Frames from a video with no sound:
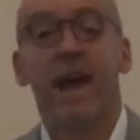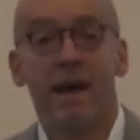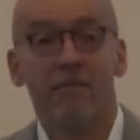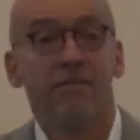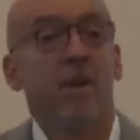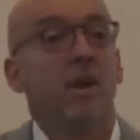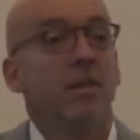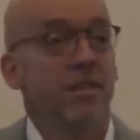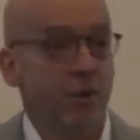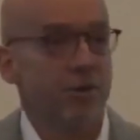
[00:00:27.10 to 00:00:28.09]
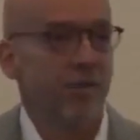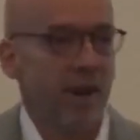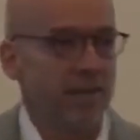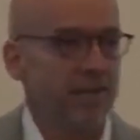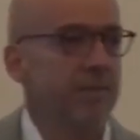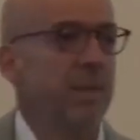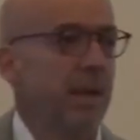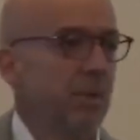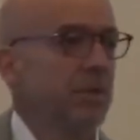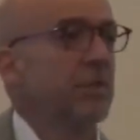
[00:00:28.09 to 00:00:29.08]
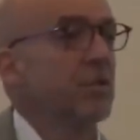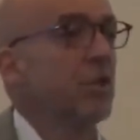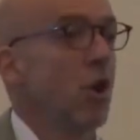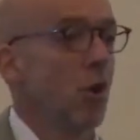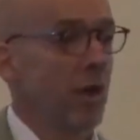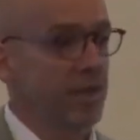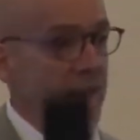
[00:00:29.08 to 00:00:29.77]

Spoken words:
they have their device to be able to know